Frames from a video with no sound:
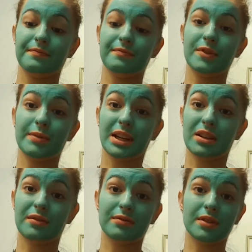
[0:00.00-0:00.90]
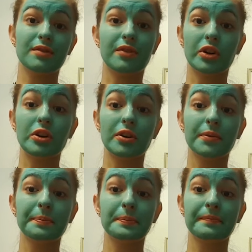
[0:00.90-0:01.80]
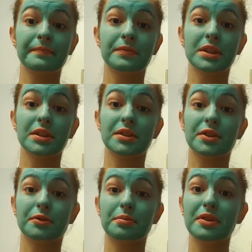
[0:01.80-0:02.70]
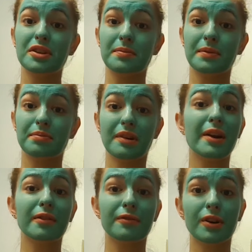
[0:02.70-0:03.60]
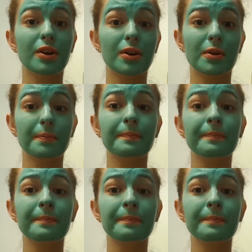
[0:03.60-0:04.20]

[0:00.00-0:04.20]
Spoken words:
will make a difference for her. So please be praying for her.